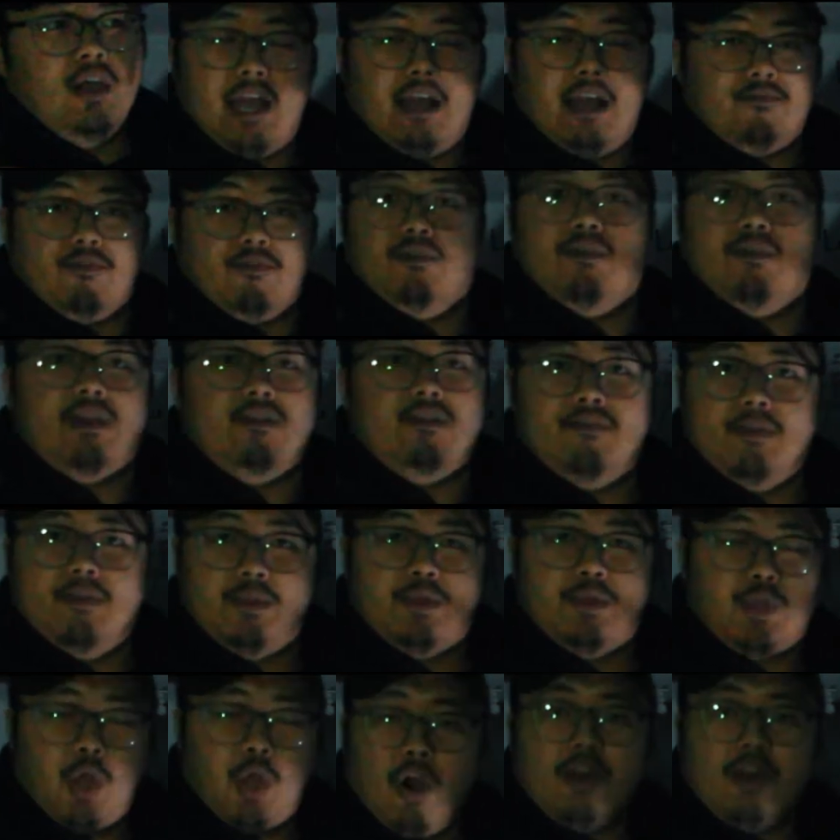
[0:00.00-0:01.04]
ever
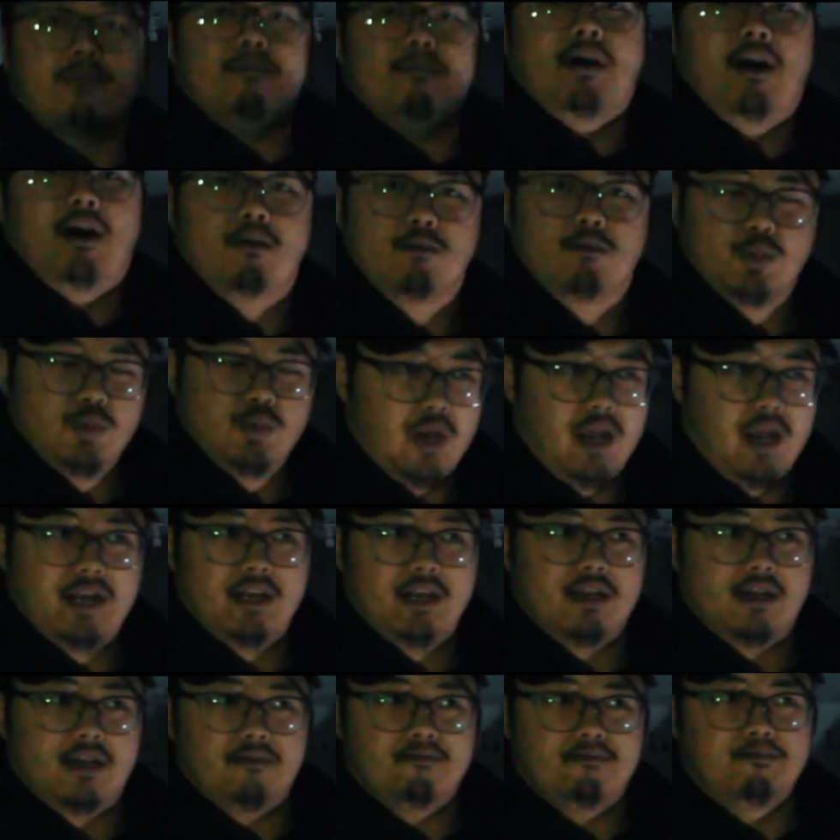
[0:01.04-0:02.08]
even thought about trying
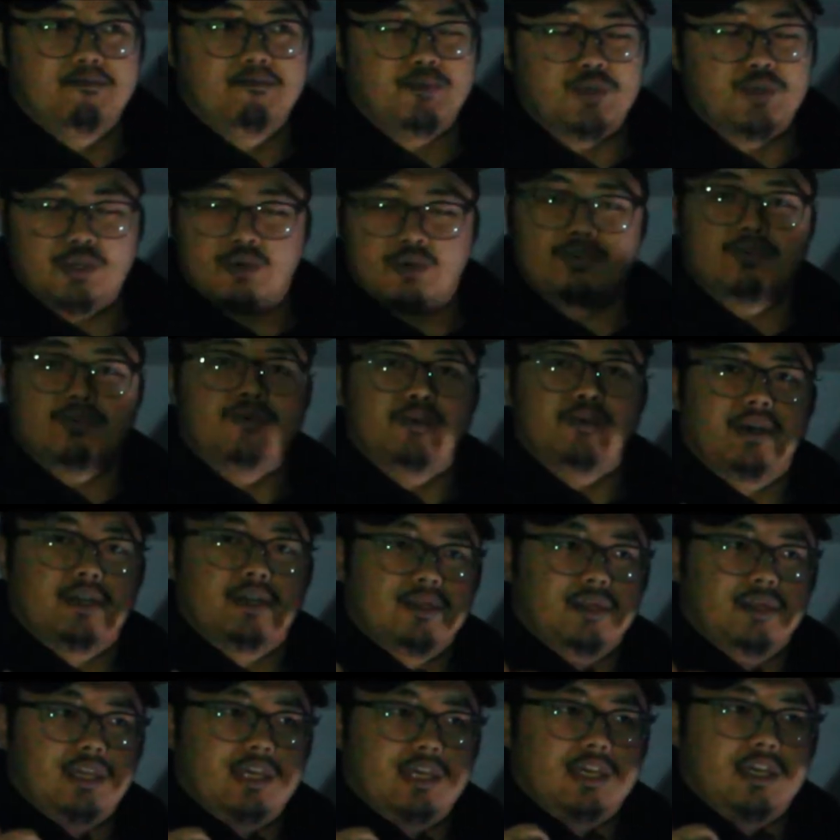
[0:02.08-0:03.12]
to do
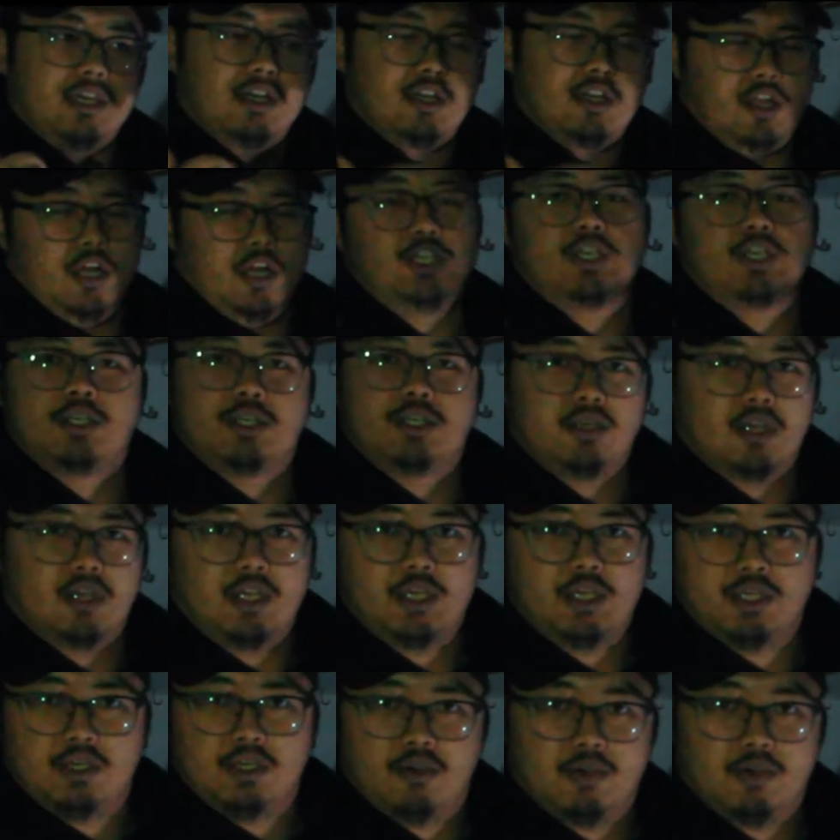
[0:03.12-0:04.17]
the clutch
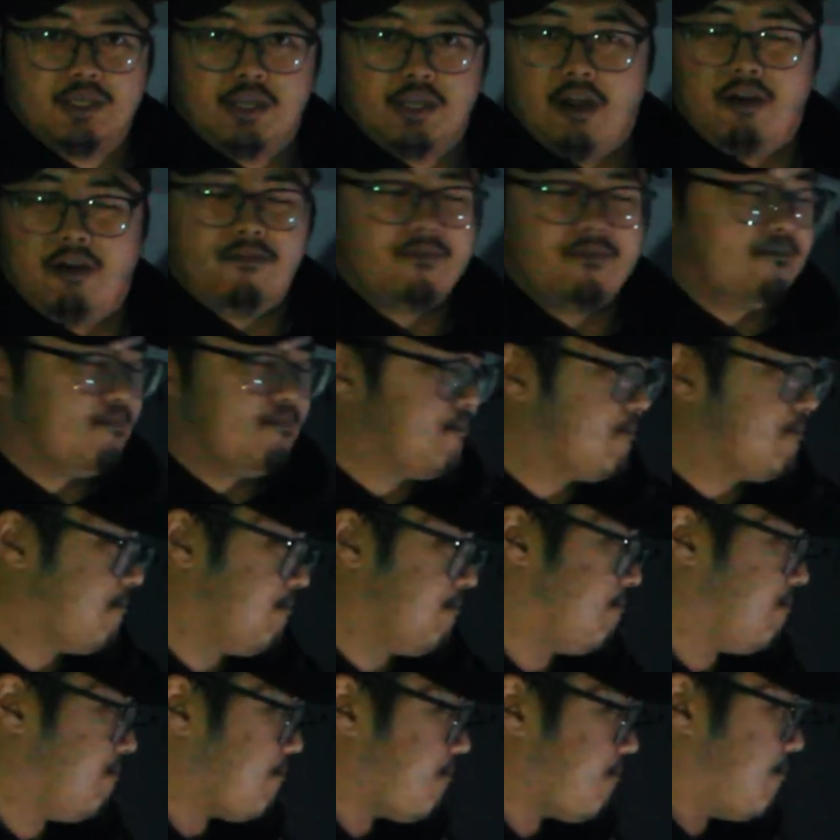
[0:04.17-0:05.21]
installation yourself,
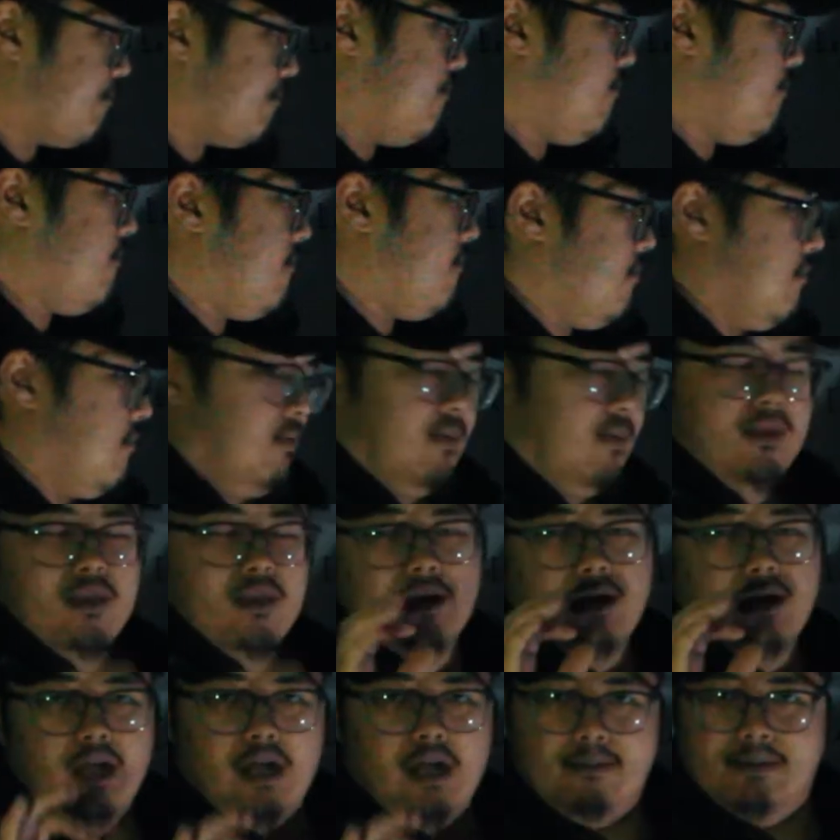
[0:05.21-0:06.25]

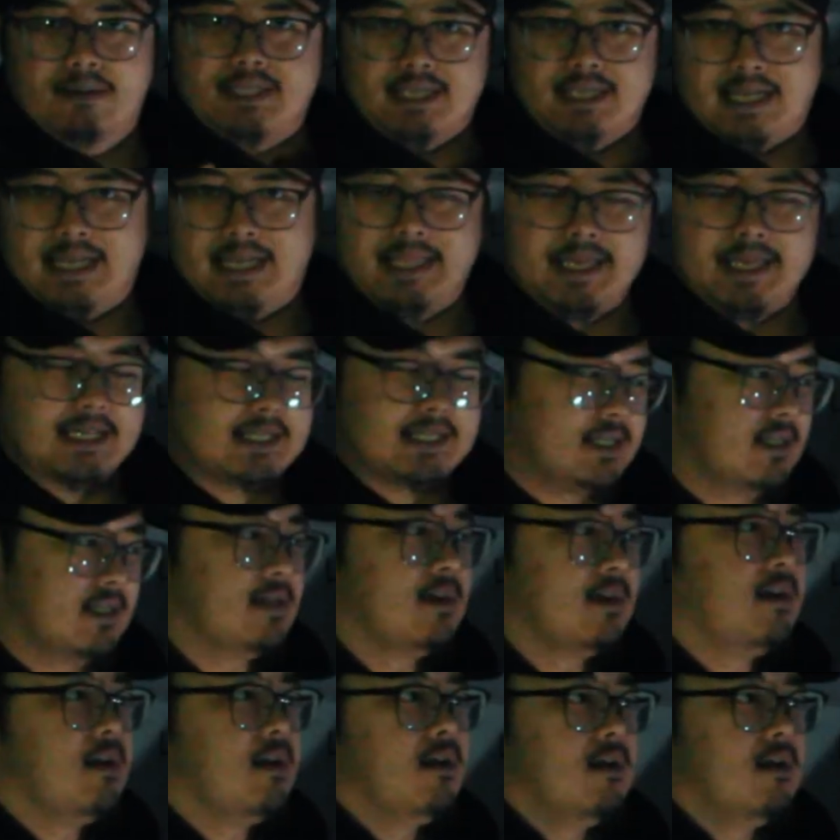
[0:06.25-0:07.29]
I'm gonna tell you this.
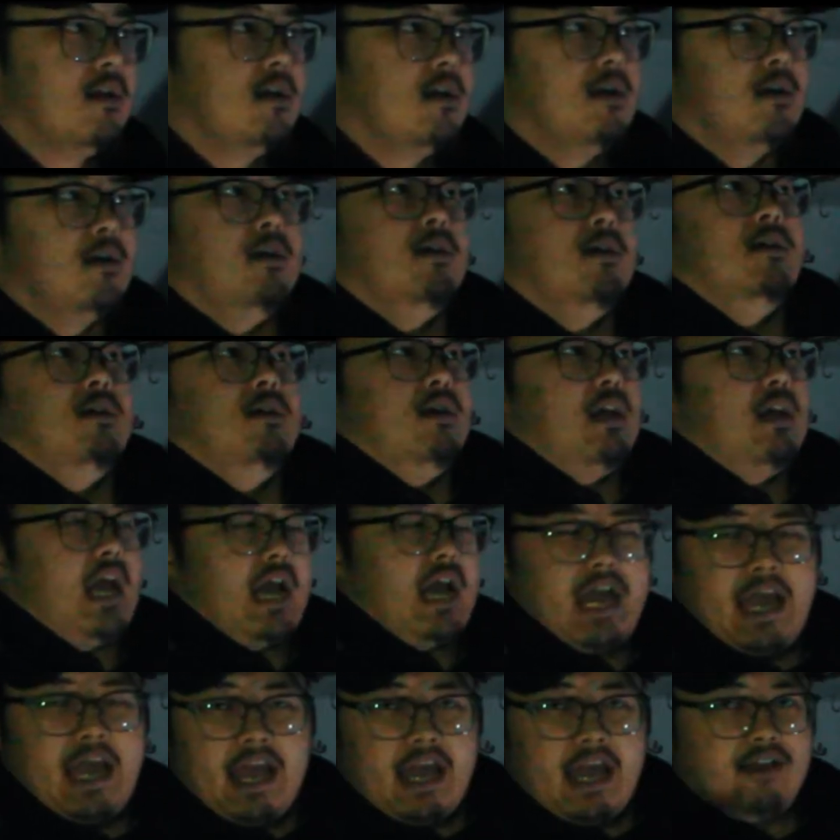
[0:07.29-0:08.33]

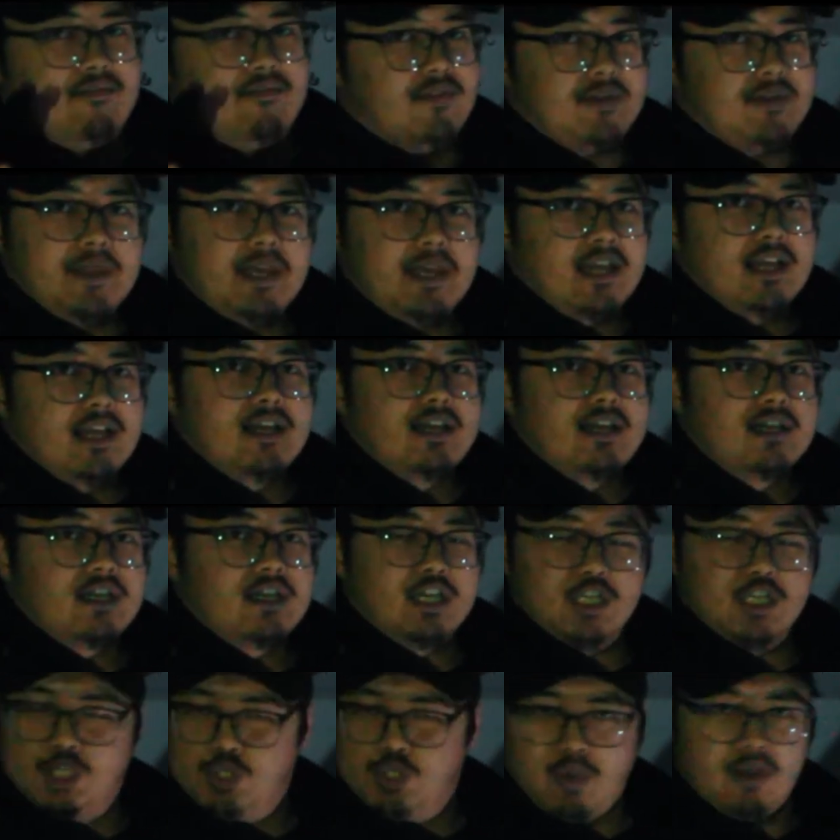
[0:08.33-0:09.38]
Everything
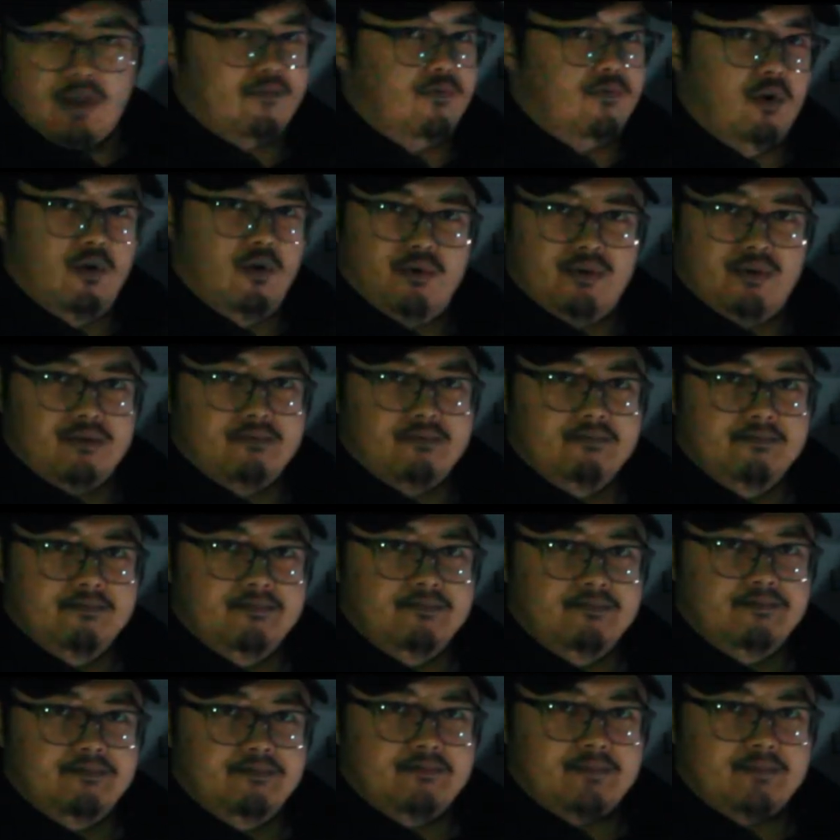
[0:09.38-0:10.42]
is straightforward,
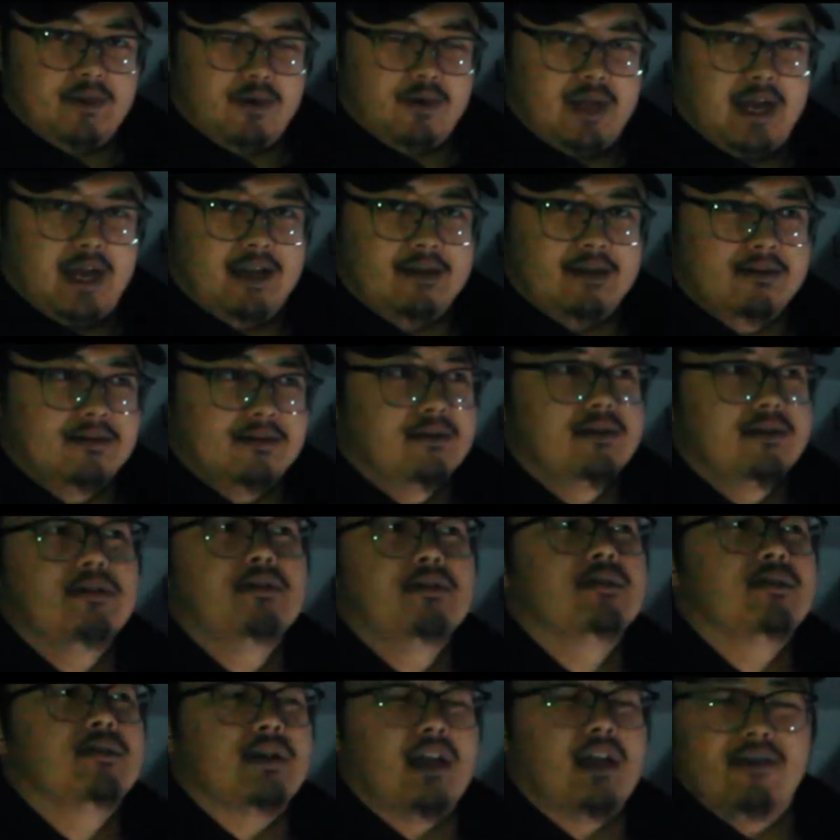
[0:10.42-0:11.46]
okay?
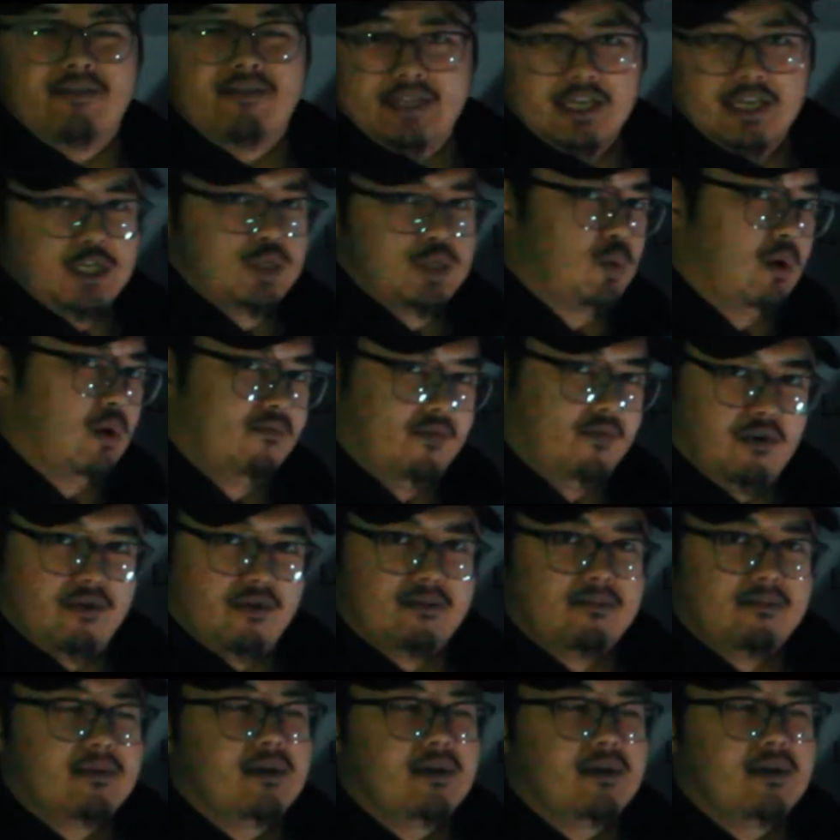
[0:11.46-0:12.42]
Everything is straightforward.